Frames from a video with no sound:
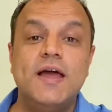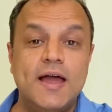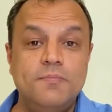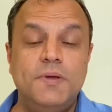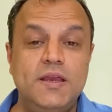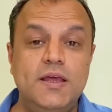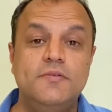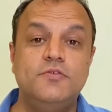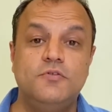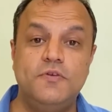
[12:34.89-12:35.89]
and
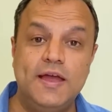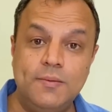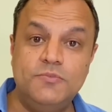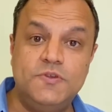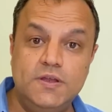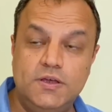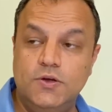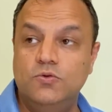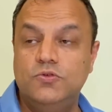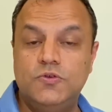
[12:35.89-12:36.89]
PDFs of
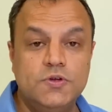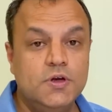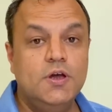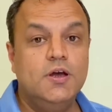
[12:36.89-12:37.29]
MCQs,